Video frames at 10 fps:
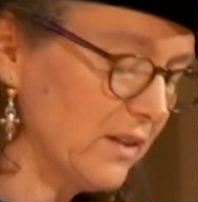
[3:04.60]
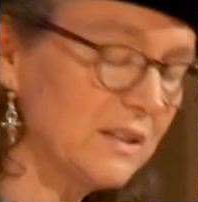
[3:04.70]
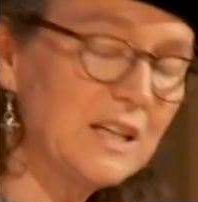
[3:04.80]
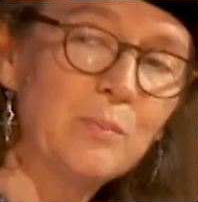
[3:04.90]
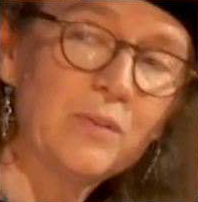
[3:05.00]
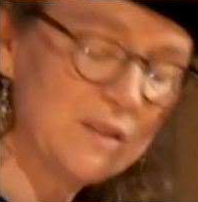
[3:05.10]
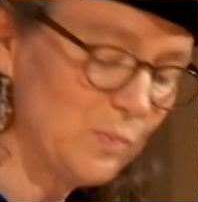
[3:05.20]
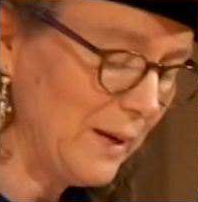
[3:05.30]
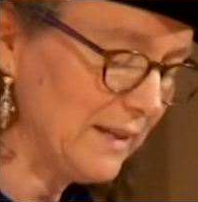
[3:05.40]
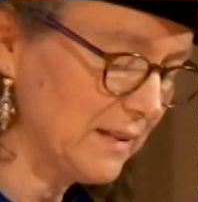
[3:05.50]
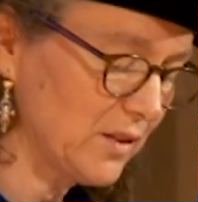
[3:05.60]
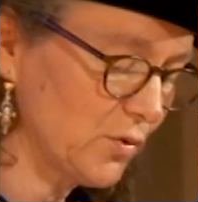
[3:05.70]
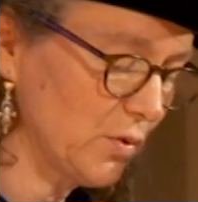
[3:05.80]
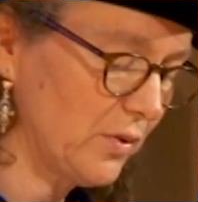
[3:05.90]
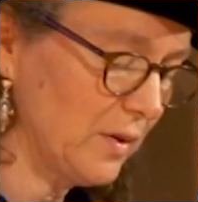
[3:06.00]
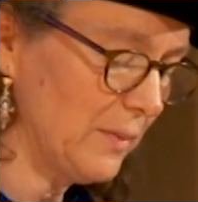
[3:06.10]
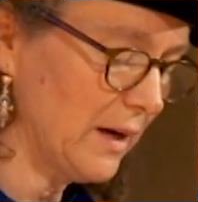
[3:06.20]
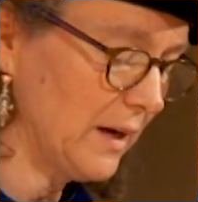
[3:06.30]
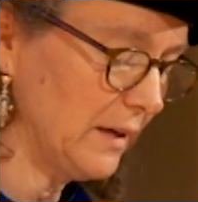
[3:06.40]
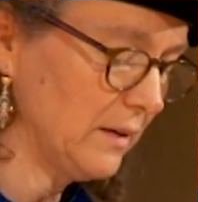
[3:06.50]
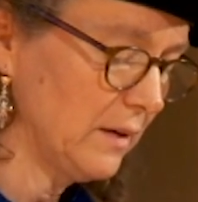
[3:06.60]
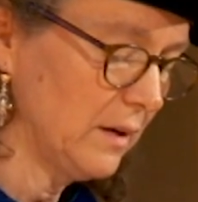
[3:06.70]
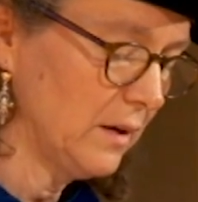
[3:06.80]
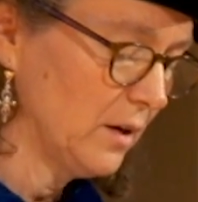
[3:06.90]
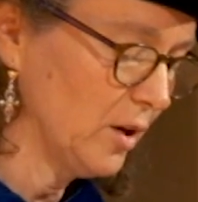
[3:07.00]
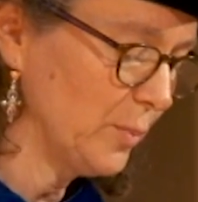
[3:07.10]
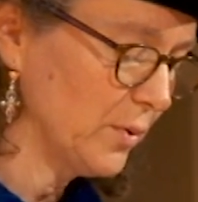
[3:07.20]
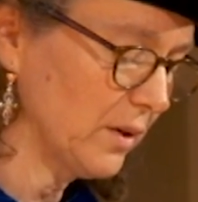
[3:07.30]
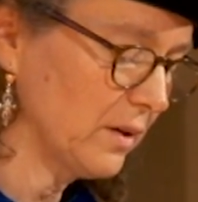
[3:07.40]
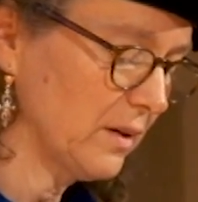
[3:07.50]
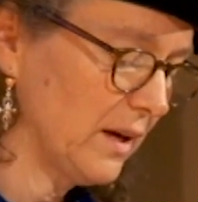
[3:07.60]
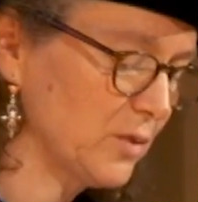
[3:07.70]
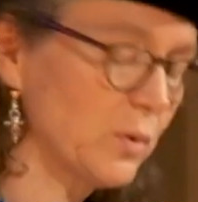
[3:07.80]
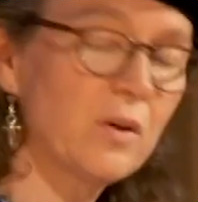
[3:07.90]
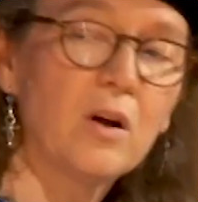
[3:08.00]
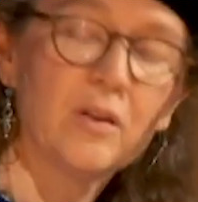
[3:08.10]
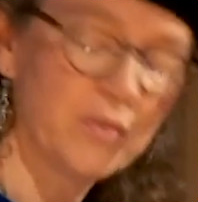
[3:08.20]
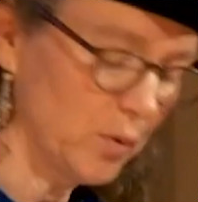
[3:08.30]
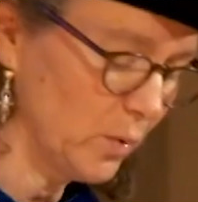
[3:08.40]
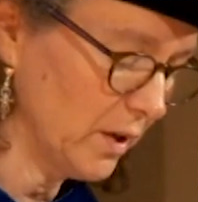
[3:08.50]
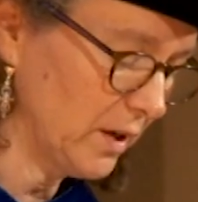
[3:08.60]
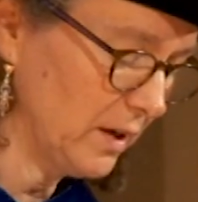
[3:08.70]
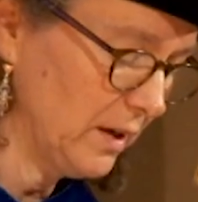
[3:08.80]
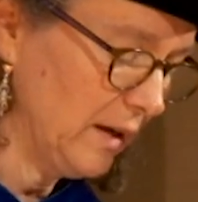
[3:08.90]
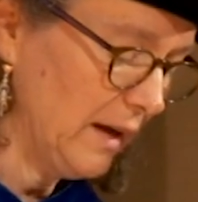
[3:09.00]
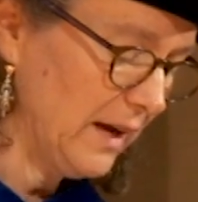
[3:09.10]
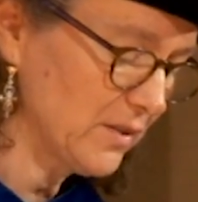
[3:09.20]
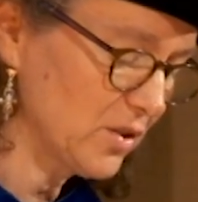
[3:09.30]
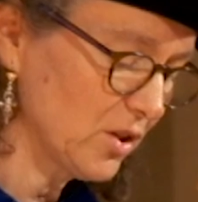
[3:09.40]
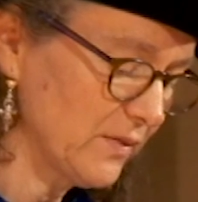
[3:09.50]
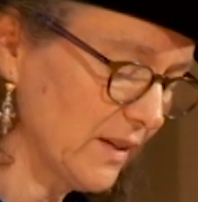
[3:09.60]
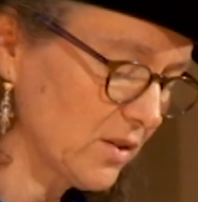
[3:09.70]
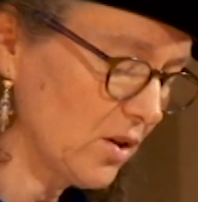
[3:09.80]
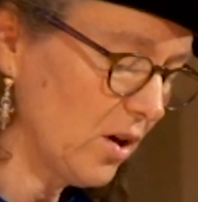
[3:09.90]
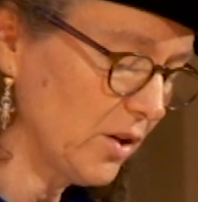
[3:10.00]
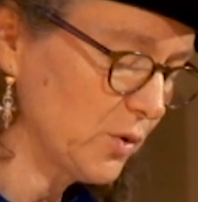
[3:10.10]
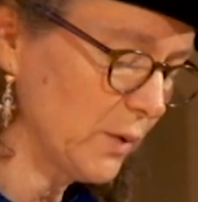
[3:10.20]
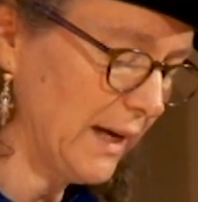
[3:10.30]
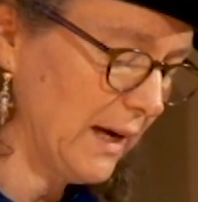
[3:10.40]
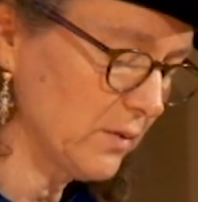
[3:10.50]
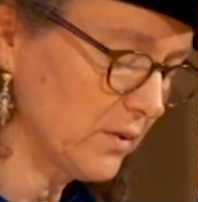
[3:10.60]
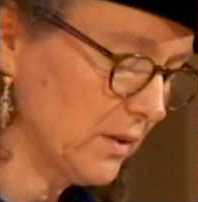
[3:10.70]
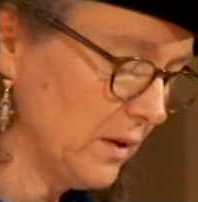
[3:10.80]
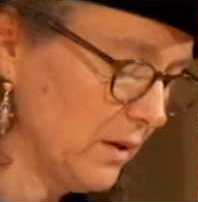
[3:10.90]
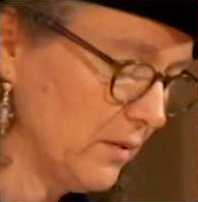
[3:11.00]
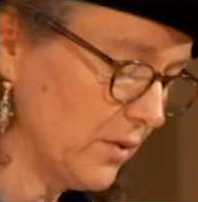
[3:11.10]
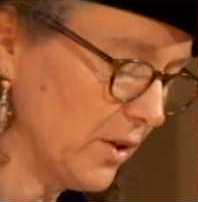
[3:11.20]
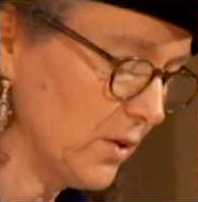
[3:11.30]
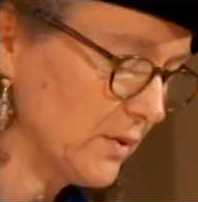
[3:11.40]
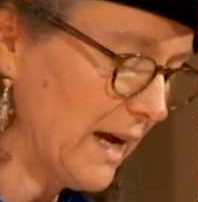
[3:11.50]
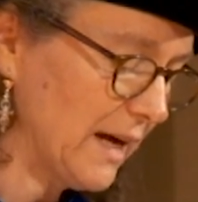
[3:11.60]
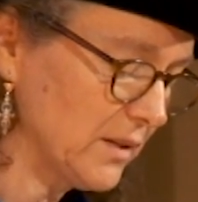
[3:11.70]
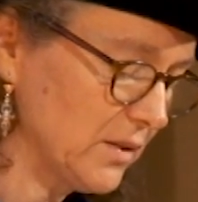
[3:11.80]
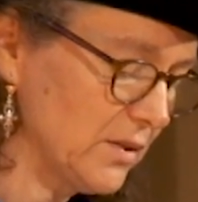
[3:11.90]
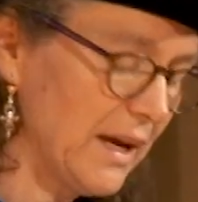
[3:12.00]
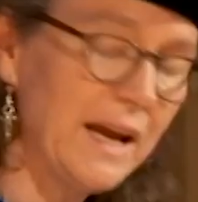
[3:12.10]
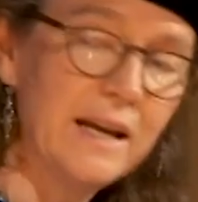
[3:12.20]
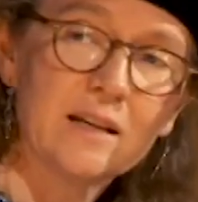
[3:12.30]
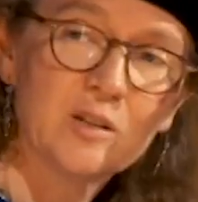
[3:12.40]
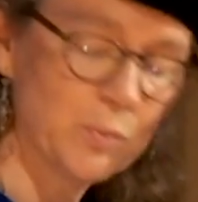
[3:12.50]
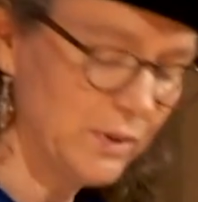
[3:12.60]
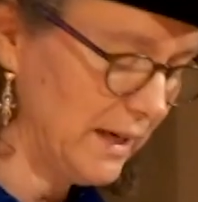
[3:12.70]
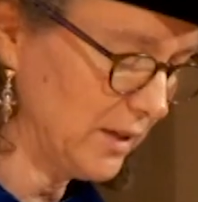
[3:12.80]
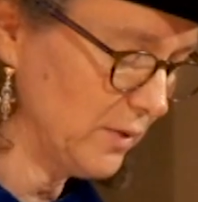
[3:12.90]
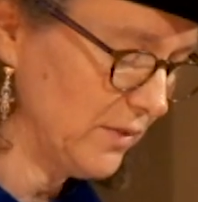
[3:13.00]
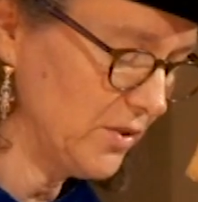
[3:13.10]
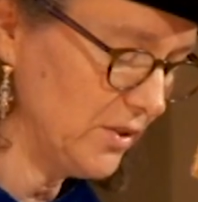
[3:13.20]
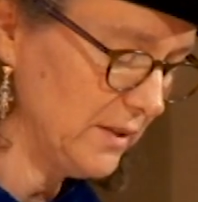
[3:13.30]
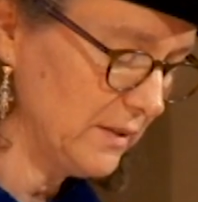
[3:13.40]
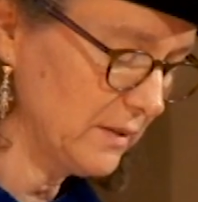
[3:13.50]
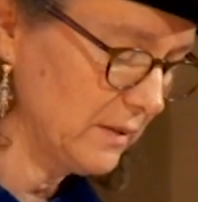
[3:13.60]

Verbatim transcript: to keep this basic truth in mind, her book, as with all of her work, has served as a call to account for those acting to aid and to protect refugees.